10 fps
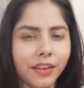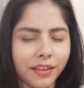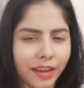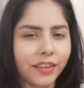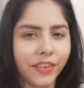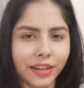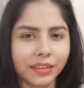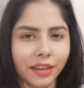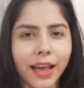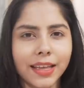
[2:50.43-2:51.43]

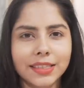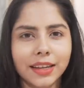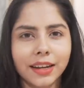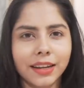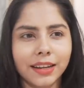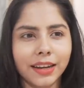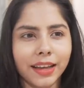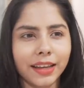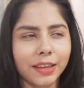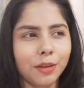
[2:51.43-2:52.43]
effective as a,
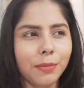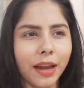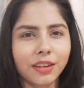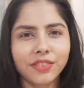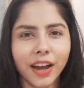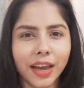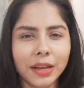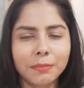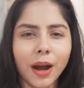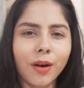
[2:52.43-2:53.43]
like, you know,
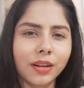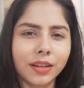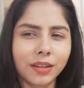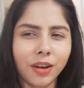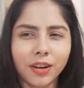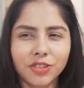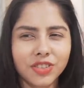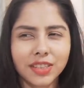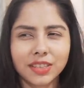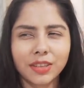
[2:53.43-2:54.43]
mattifying powder or
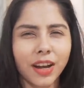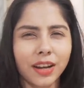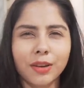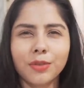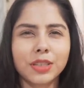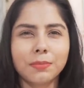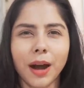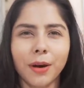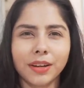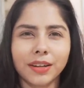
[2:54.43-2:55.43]
just, you know, a loose
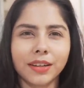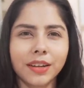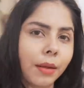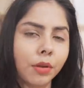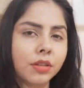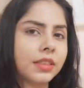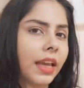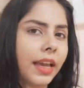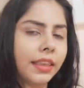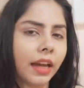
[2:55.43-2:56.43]
powder. I'm not
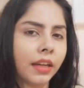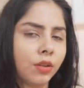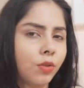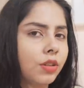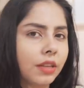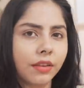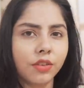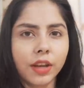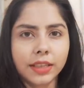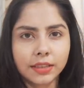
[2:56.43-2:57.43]
saying that it won't give
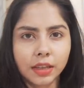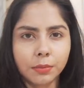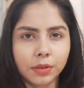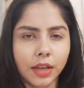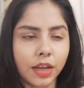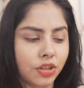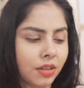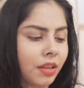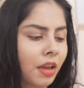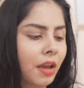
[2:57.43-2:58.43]
you any sun
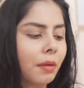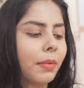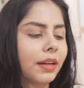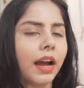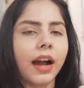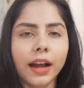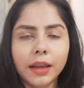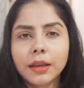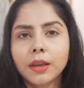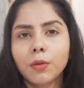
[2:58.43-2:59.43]
protection, but
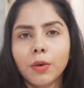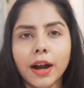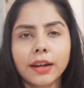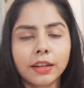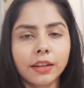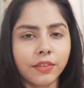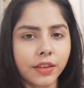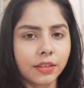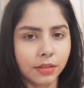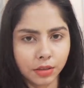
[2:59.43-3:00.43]
I want
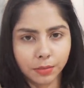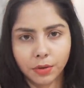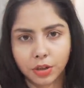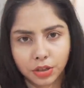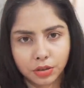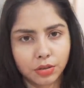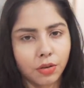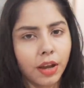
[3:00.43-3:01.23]
even distribution. So